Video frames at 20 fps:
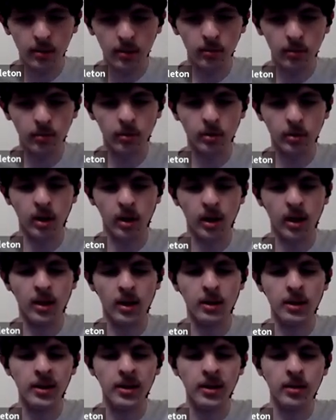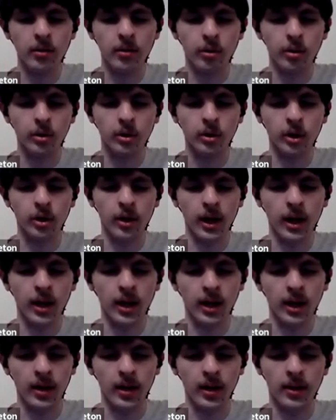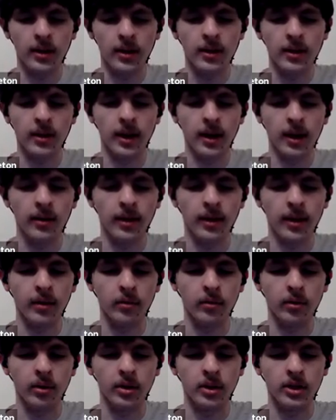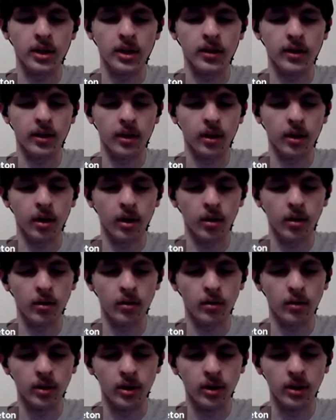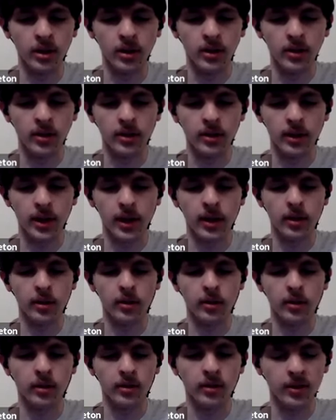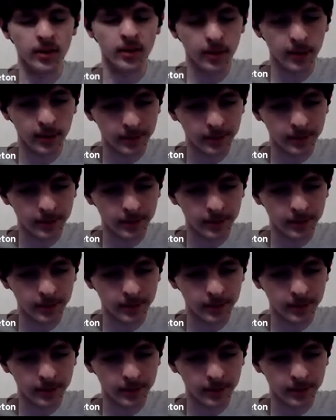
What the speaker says: We'll look at how that works in the code later.